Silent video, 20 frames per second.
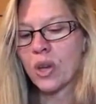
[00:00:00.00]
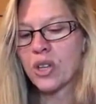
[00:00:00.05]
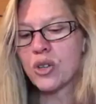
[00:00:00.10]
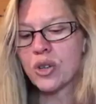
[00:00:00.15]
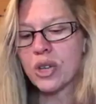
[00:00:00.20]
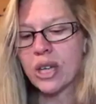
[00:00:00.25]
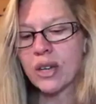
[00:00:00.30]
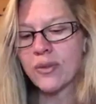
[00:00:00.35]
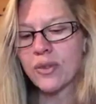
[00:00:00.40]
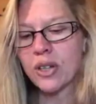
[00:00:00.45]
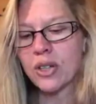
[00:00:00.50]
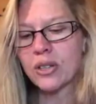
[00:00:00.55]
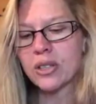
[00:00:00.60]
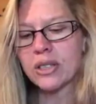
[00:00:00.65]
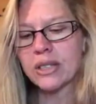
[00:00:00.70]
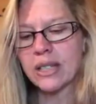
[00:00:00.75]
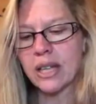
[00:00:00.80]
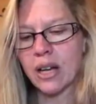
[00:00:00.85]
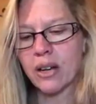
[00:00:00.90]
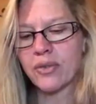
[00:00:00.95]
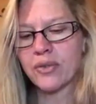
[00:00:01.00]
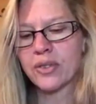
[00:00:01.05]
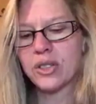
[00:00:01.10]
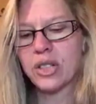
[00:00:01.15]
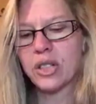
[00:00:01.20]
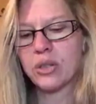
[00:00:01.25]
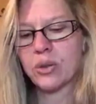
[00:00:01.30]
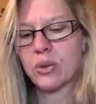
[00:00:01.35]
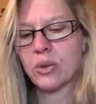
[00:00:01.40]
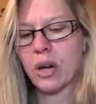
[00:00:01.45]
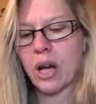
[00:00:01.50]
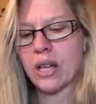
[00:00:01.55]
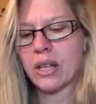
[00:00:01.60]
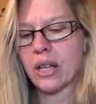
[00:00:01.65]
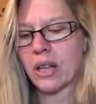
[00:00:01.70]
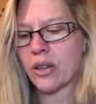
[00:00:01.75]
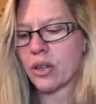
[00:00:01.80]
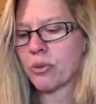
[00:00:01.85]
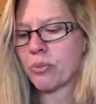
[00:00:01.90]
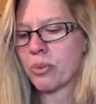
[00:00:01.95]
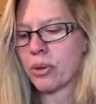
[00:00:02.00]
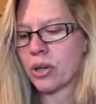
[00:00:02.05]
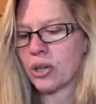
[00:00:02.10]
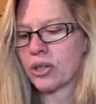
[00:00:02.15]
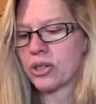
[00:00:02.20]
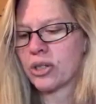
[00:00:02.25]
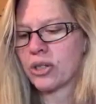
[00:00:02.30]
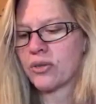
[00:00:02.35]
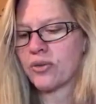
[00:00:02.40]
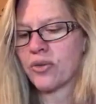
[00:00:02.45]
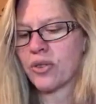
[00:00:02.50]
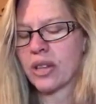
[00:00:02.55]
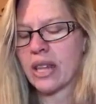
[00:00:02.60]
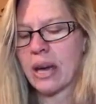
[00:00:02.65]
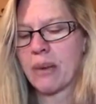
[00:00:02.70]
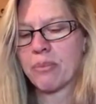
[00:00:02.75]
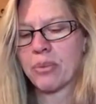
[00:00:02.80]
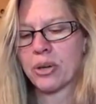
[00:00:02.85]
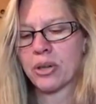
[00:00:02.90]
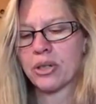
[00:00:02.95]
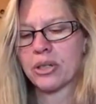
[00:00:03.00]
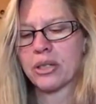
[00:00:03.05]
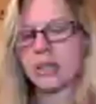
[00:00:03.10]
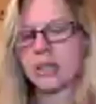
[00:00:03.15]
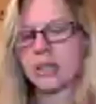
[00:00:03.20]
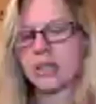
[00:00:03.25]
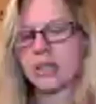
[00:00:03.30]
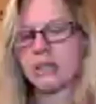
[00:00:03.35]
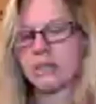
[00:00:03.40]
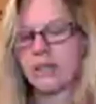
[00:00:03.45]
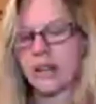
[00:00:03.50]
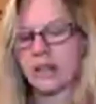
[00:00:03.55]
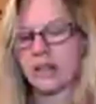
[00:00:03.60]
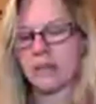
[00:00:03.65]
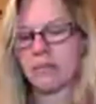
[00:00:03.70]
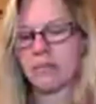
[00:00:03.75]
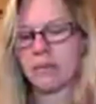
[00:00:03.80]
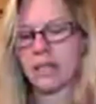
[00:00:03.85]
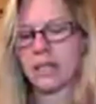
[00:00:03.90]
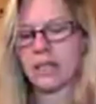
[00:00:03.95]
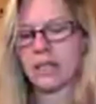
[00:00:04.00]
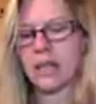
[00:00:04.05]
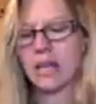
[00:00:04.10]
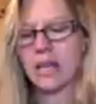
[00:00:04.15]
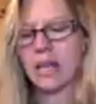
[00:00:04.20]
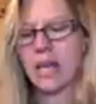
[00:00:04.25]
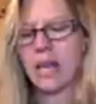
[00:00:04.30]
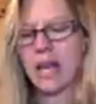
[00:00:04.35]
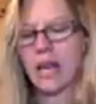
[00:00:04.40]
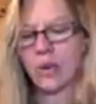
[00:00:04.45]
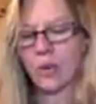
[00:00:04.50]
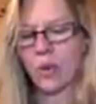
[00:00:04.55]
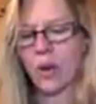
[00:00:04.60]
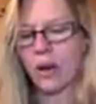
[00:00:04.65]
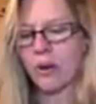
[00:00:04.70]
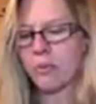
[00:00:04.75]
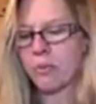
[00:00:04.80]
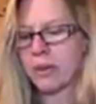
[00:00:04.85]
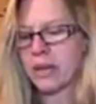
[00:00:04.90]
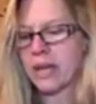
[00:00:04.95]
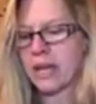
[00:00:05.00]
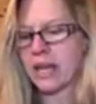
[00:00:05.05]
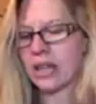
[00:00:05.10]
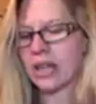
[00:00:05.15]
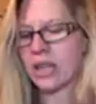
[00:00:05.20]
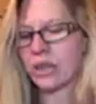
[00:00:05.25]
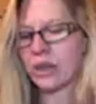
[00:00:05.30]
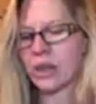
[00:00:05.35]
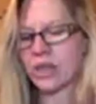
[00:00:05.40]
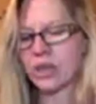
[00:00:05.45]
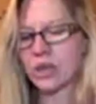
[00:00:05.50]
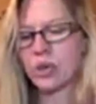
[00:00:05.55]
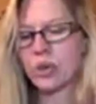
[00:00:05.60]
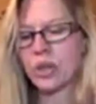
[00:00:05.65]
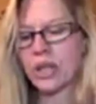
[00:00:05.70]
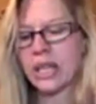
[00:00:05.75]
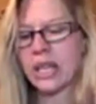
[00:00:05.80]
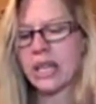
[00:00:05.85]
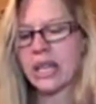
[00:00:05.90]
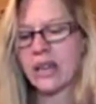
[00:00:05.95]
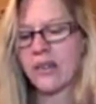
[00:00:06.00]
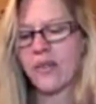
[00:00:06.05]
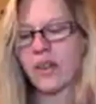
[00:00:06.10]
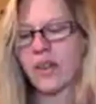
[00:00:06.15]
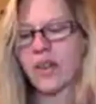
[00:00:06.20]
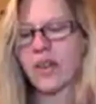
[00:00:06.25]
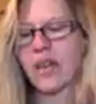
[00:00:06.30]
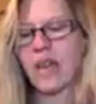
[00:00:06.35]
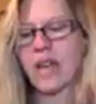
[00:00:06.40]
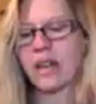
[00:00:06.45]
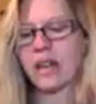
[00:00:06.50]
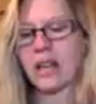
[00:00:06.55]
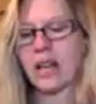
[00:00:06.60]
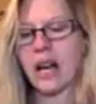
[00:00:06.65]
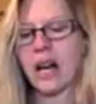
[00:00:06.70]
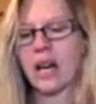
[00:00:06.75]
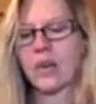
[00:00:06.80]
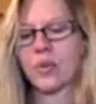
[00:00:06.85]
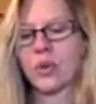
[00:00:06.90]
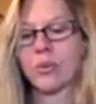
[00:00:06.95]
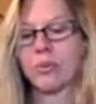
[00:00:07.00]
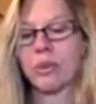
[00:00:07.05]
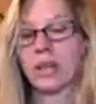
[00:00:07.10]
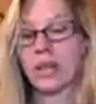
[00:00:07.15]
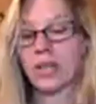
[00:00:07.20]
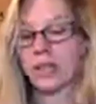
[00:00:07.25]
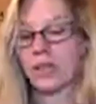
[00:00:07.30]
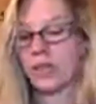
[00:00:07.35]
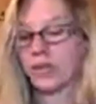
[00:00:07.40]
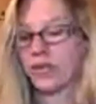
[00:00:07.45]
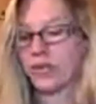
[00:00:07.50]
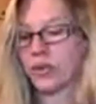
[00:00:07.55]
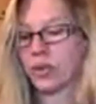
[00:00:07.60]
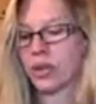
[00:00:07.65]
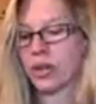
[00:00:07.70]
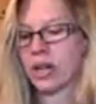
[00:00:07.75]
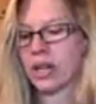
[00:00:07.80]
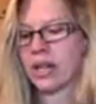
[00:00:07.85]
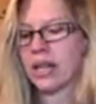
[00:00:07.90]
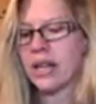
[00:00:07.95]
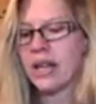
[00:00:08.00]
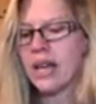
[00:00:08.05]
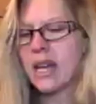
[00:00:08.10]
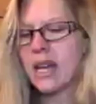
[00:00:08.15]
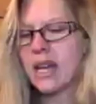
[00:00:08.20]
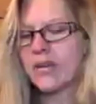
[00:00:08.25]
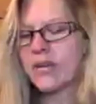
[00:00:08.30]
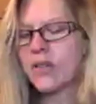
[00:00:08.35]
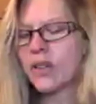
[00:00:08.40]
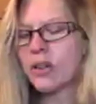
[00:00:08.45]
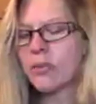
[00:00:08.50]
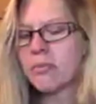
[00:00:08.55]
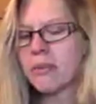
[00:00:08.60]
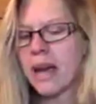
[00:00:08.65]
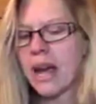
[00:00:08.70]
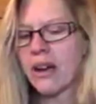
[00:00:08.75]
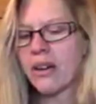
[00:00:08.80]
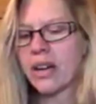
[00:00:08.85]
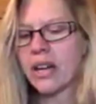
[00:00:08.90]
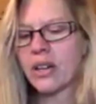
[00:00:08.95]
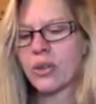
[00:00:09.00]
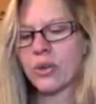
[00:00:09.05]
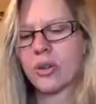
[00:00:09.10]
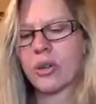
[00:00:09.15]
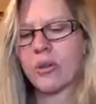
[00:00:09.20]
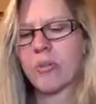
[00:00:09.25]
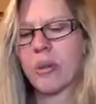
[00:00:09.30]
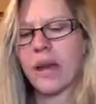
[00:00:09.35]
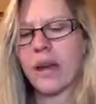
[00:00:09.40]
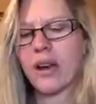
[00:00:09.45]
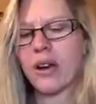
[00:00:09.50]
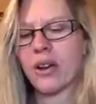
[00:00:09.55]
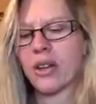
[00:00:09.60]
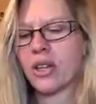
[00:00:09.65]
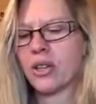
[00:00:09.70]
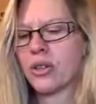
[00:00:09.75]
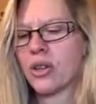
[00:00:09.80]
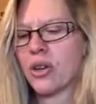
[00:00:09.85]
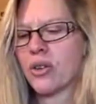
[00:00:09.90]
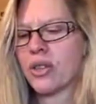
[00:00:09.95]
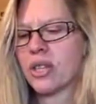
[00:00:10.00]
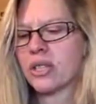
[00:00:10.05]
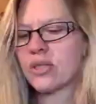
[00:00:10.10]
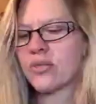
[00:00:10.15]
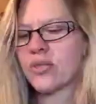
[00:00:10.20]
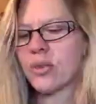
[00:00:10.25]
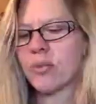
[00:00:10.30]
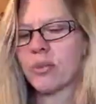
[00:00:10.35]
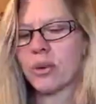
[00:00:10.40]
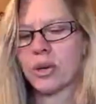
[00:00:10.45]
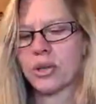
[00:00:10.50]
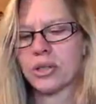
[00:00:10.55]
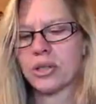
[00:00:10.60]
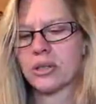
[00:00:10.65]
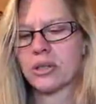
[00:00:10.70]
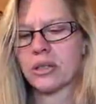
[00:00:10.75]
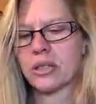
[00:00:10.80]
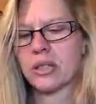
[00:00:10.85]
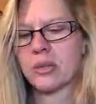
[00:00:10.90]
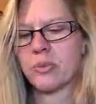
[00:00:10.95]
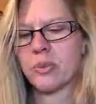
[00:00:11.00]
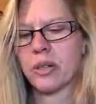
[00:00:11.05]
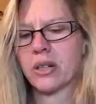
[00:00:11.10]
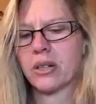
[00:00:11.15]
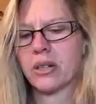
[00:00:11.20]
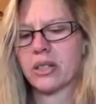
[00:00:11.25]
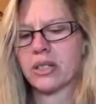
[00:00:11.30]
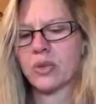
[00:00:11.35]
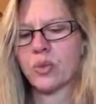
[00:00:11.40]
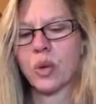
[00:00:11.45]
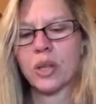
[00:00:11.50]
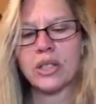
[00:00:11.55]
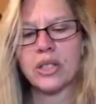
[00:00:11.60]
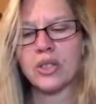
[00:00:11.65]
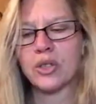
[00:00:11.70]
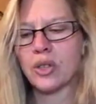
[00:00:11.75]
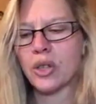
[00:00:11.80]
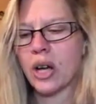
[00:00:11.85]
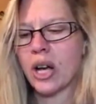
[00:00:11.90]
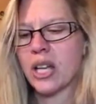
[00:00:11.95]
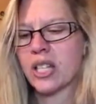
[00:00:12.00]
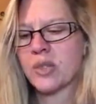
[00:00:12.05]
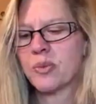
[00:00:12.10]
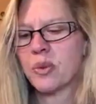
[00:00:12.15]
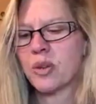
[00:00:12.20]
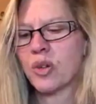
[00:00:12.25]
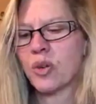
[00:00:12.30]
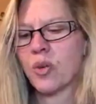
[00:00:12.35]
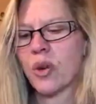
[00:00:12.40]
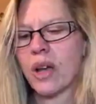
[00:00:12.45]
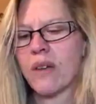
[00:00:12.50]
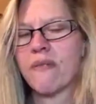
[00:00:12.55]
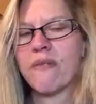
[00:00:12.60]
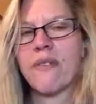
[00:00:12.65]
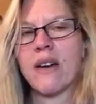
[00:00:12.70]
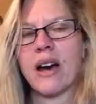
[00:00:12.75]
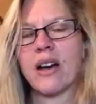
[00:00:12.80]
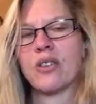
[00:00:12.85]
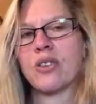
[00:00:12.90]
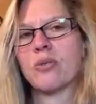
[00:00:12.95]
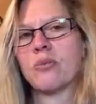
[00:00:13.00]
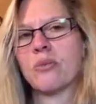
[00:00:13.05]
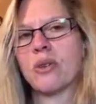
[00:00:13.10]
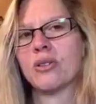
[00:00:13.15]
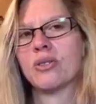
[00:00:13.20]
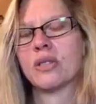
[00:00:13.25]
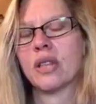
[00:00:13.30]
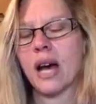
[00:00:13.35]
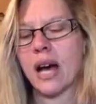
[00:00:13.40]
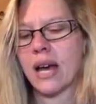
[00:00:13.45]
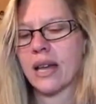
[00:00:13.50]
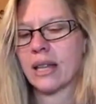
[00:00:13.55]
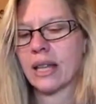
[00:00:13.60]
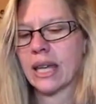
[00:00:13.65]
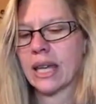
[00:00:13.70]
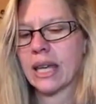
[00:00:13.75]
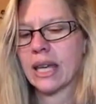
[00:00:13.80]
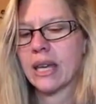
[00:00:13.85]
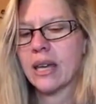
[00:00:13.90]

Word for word: you give yourself to another person for that person's development and well-being, you are truly giving, and God will bless you for it. If you're married or a parent, you know this from personal experience. What does your husband or wife value most highly?